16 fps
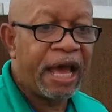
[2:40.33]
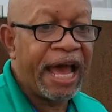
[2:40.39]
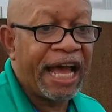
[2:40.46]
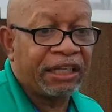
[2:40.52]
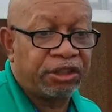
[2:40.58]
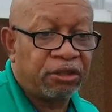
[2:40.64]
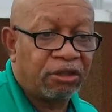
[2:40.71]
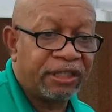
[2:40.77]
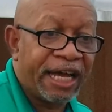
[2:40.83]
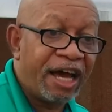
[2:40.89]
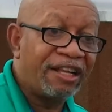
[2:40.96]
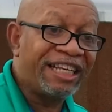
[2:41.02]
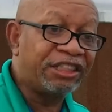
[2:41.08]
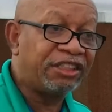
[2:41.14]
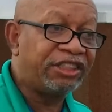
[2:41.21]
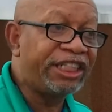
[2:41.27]
And so now
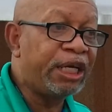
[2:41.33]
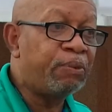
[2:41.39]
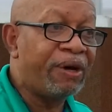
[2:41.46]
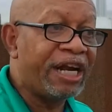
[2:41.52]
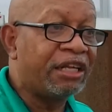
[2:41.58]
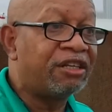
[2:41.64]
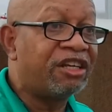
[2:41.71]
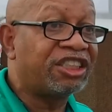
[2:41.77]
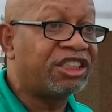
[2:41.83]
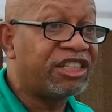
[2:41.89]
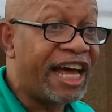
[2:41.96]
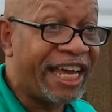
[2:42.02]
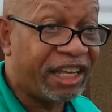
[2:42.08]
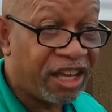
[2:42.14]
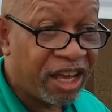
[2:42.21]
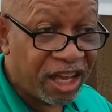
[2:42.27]
let's see what it looks like